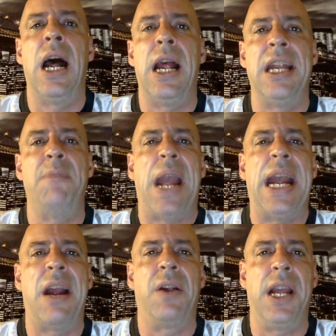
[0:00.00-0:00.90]
in the Bay
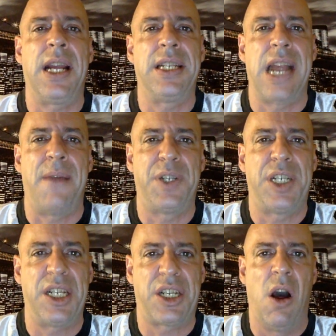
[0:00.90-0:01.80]
Area against San
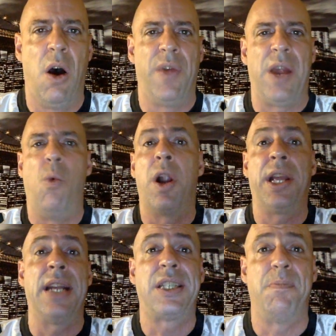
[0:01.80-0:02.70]
Francisco. They won
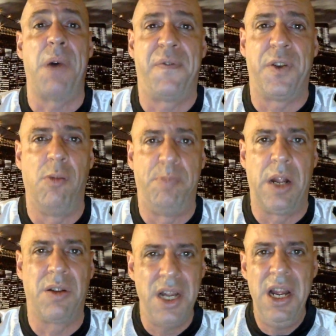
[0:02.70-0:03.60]
against the Buffalo
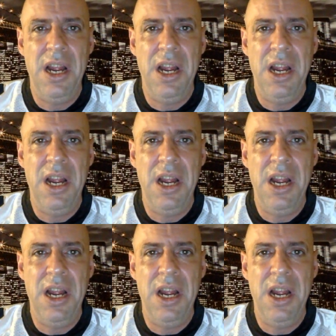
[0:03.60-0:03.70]
Bills.